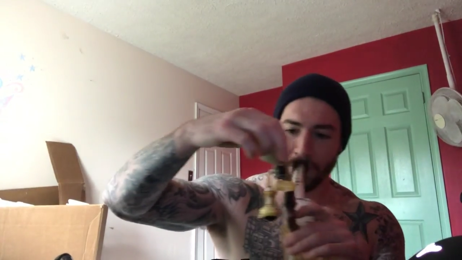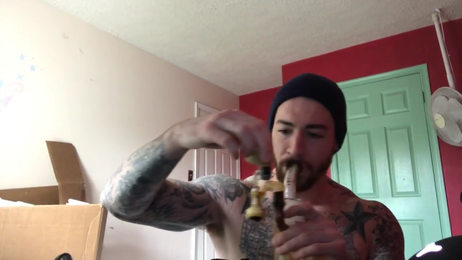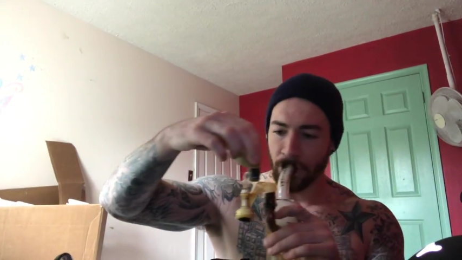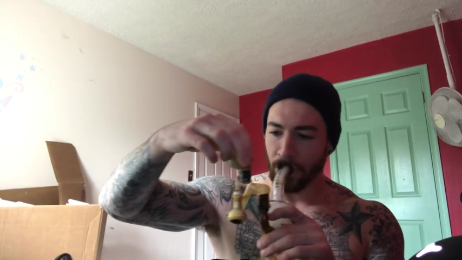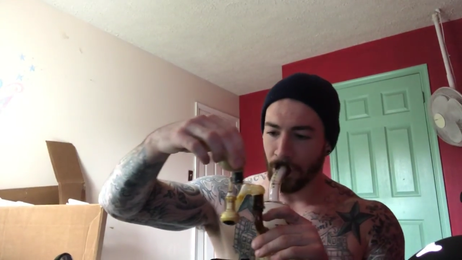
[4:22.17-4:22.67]

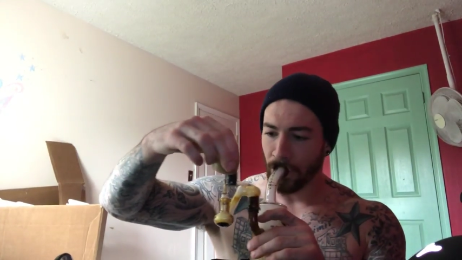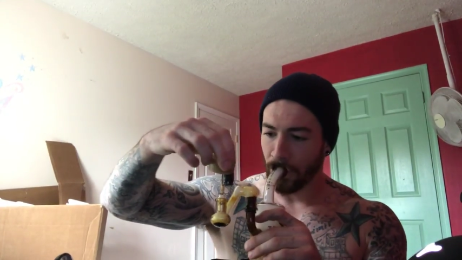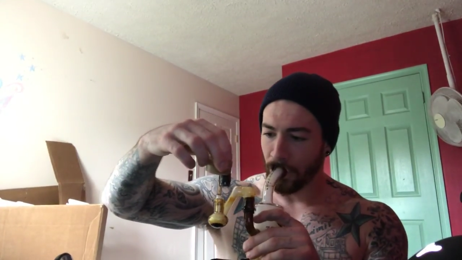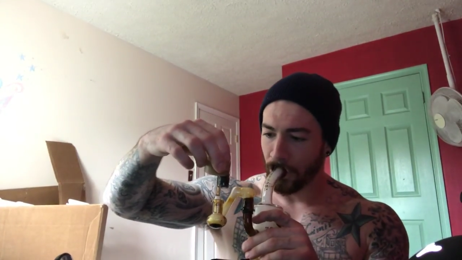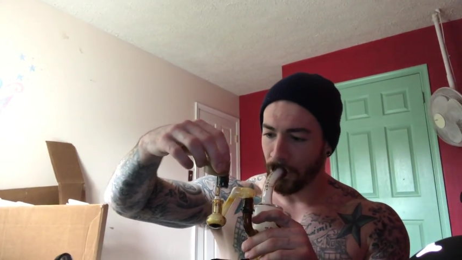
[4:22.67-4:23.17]

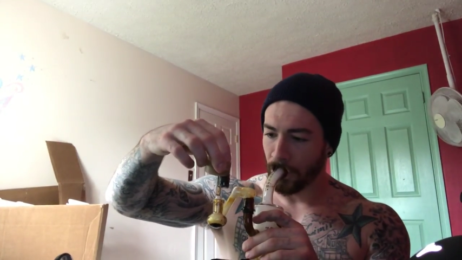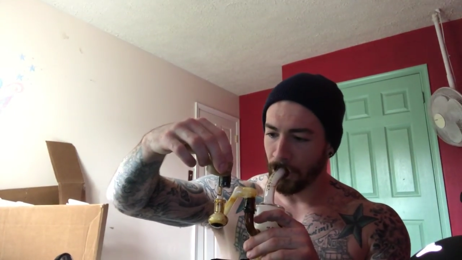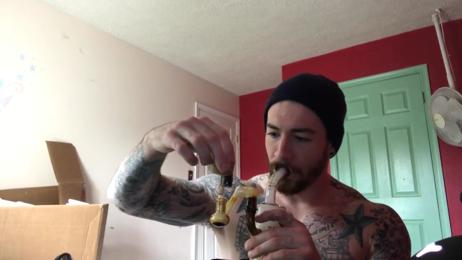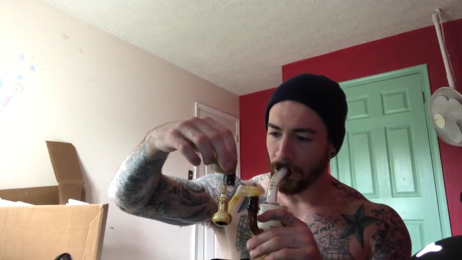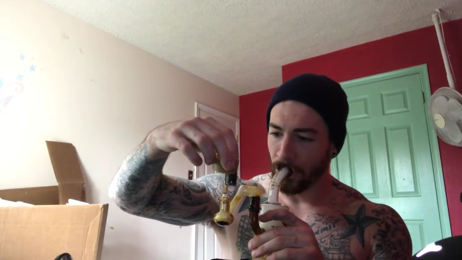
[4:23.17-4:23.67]

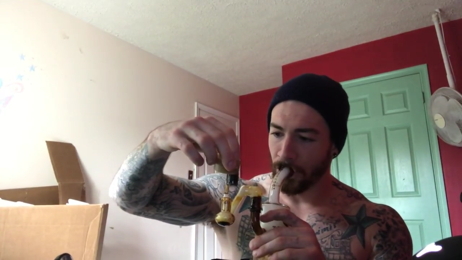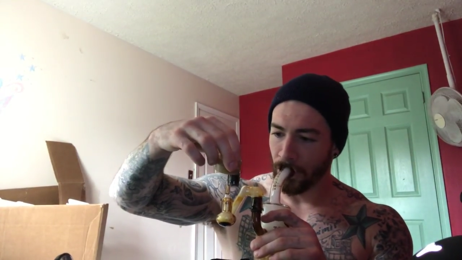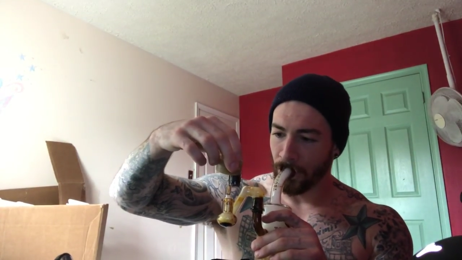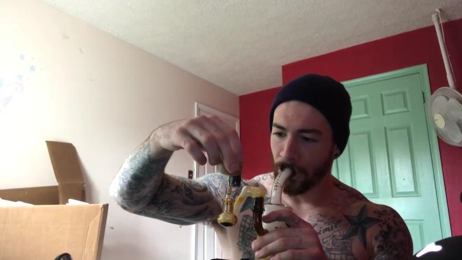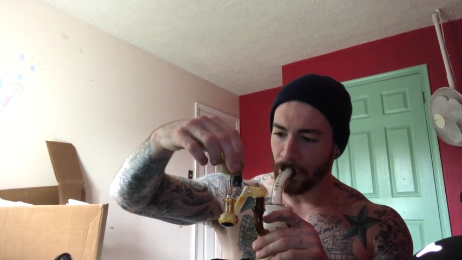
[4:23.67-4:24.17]

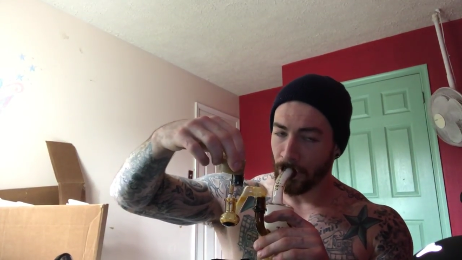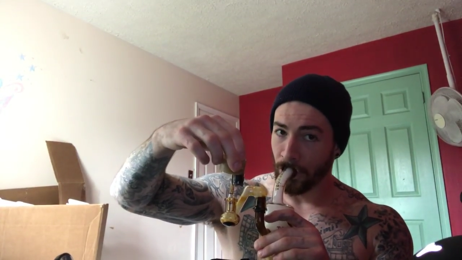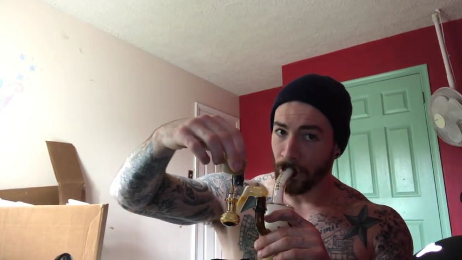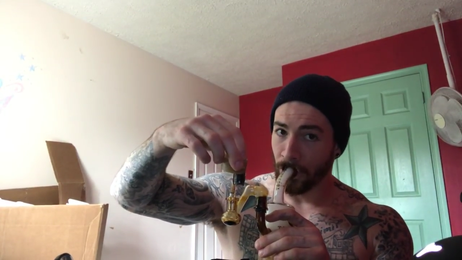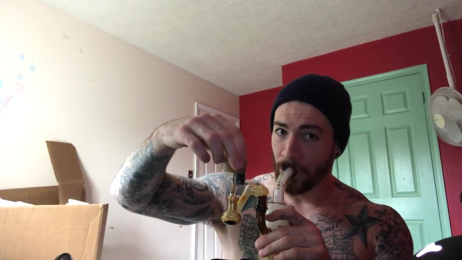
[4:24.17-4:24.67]

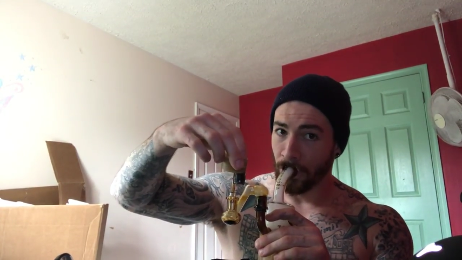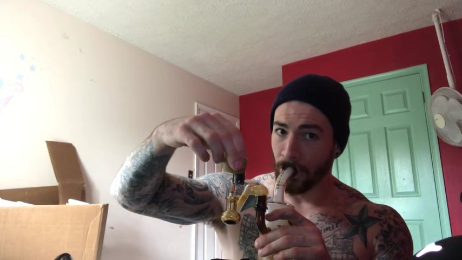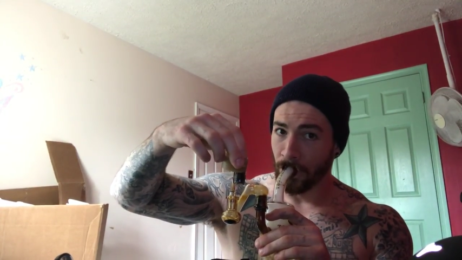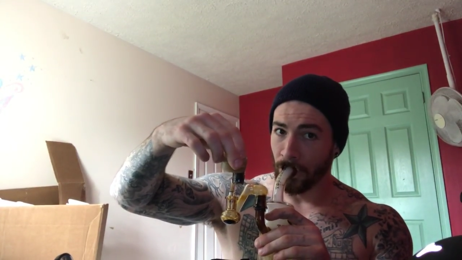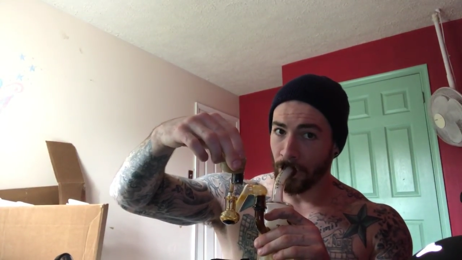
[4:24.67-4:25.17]

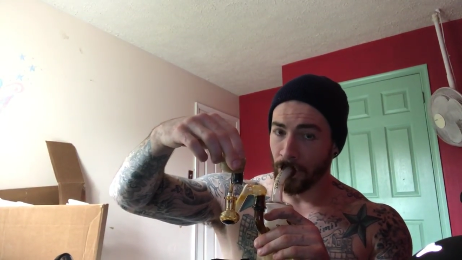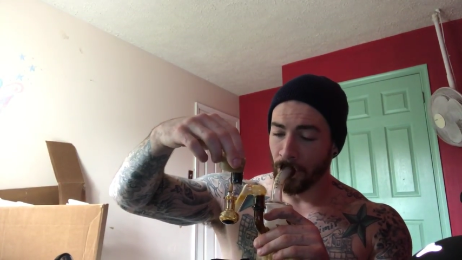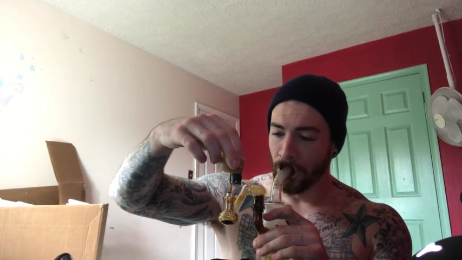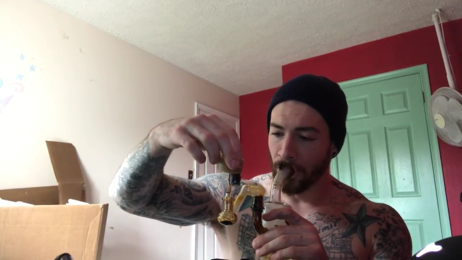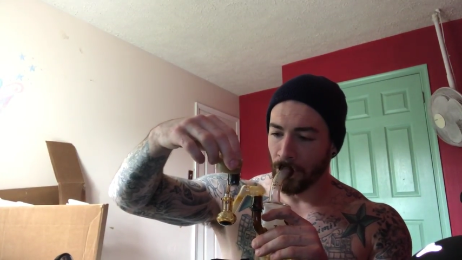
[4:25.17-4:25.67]

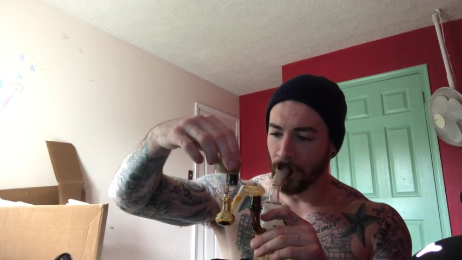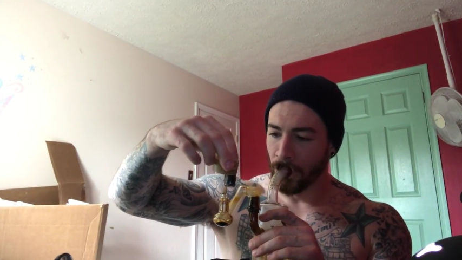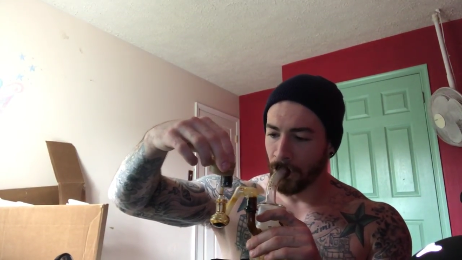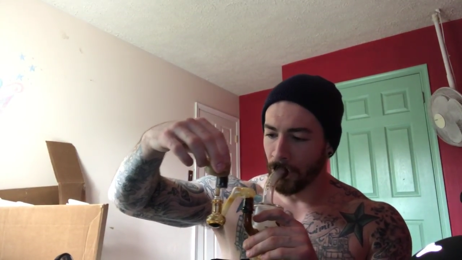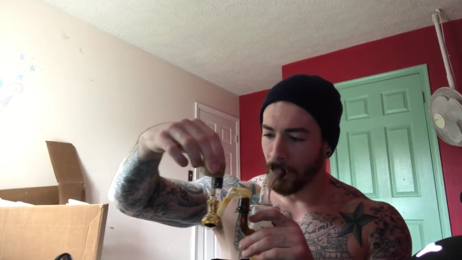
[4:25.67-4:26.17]

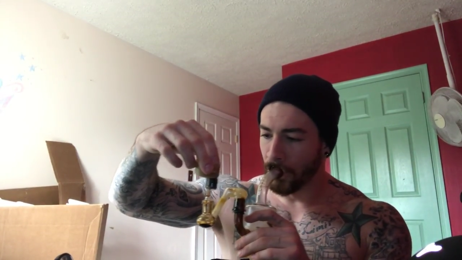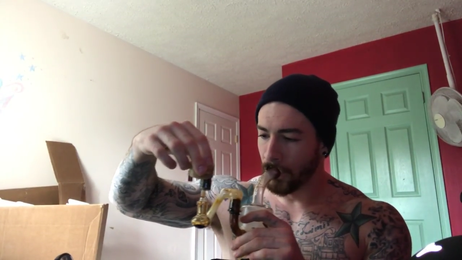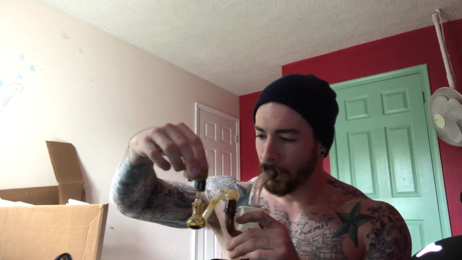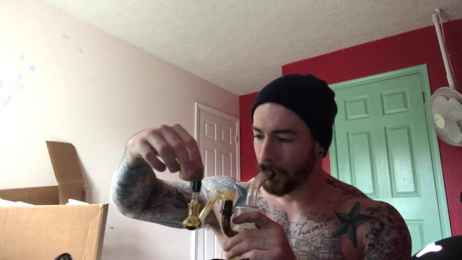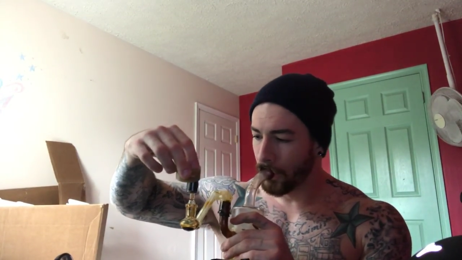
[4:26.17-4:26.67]

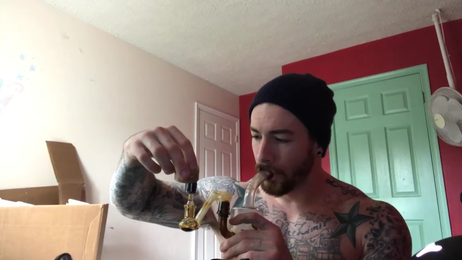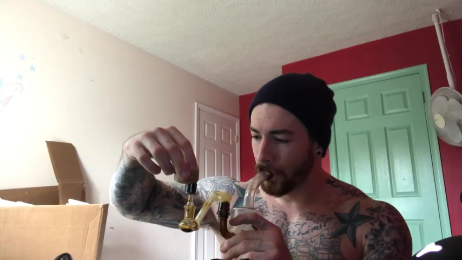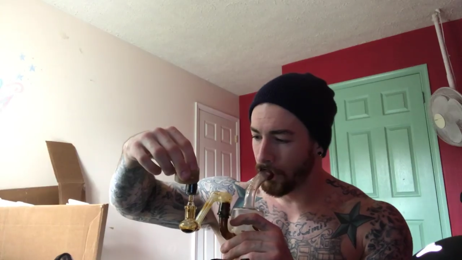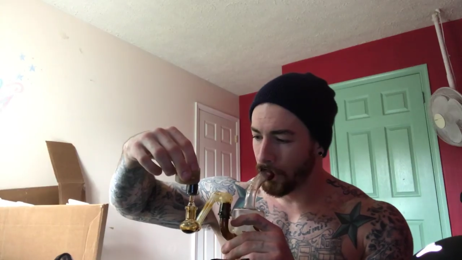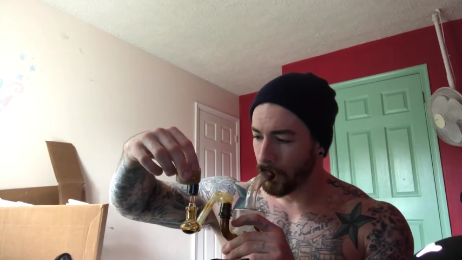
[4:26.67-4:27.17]

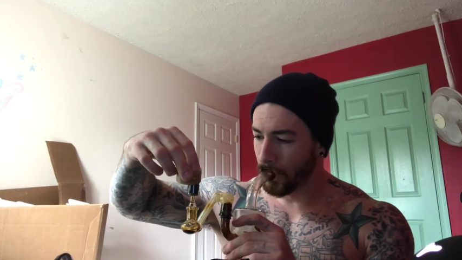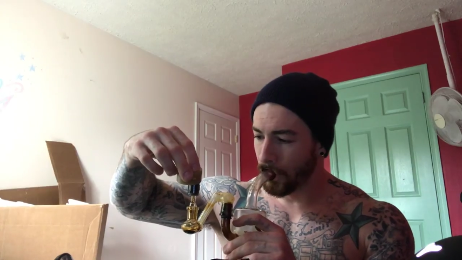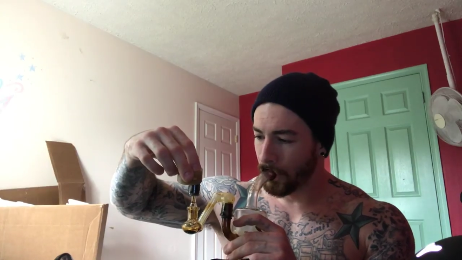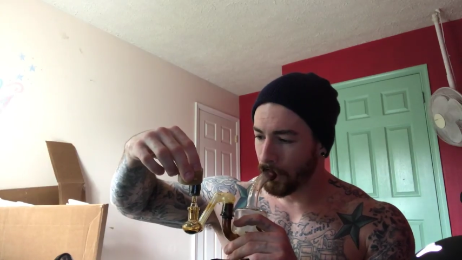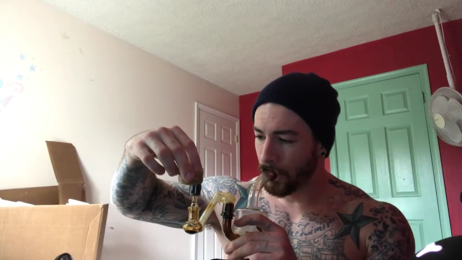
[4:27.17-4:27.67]

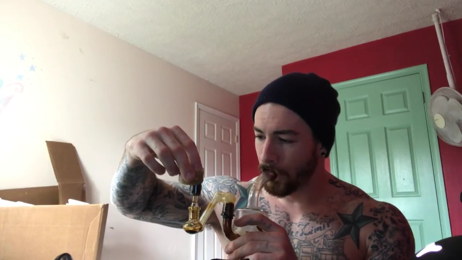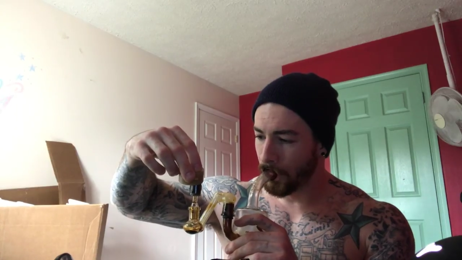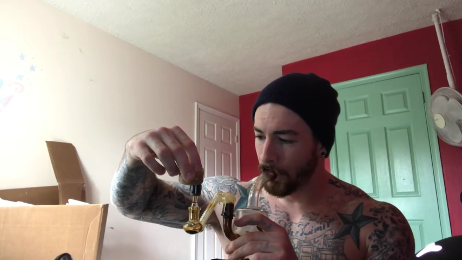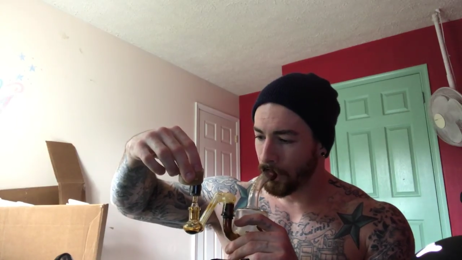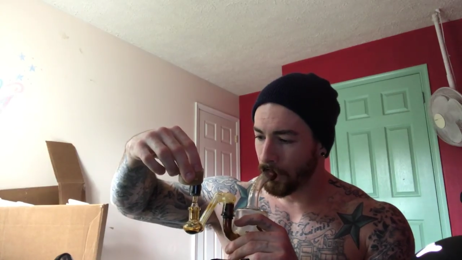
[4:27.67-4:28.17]

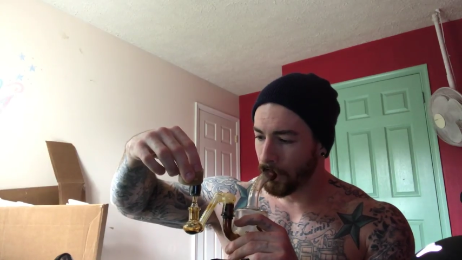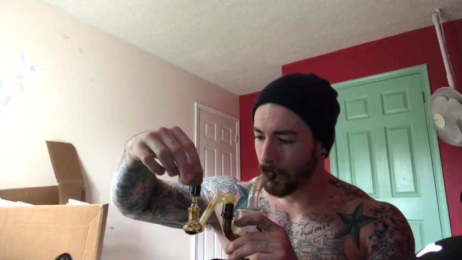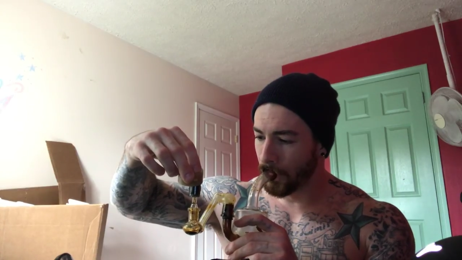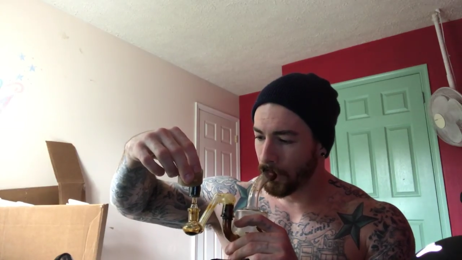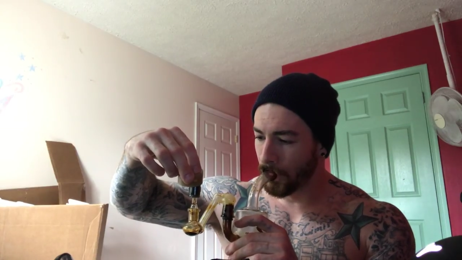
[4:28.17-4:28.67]

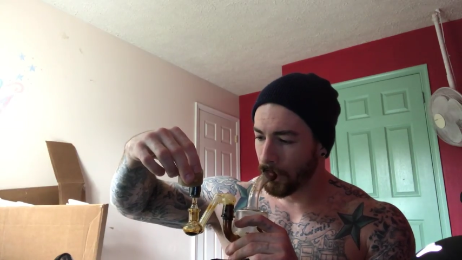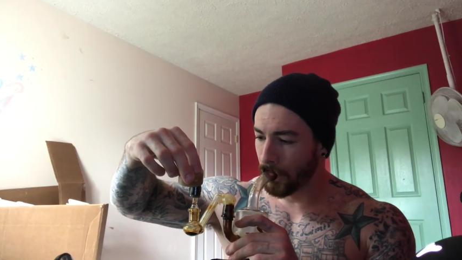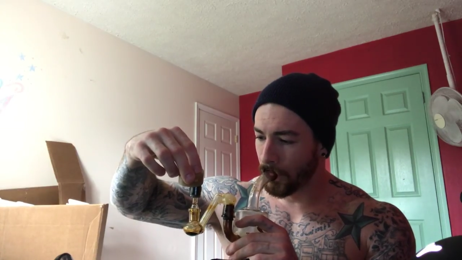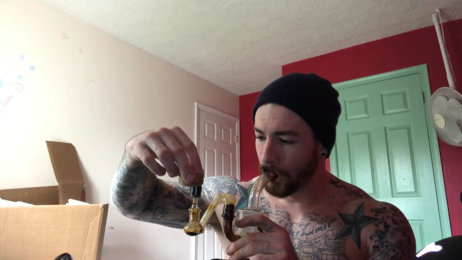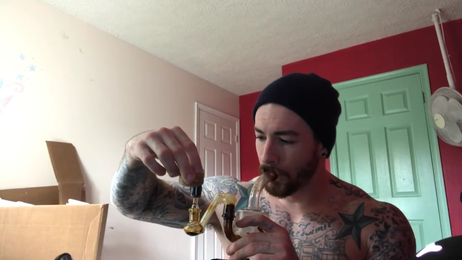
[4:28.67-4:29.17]

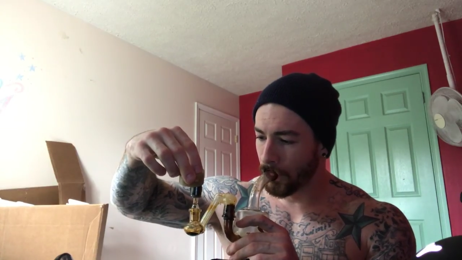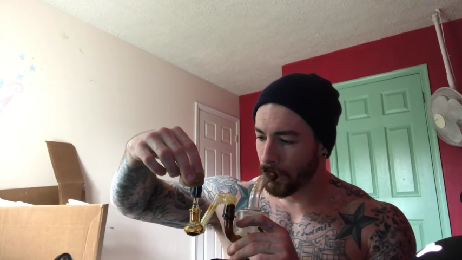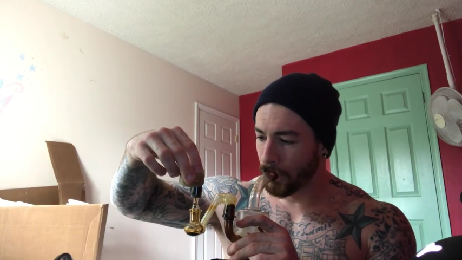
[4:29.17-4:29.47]
[no speech]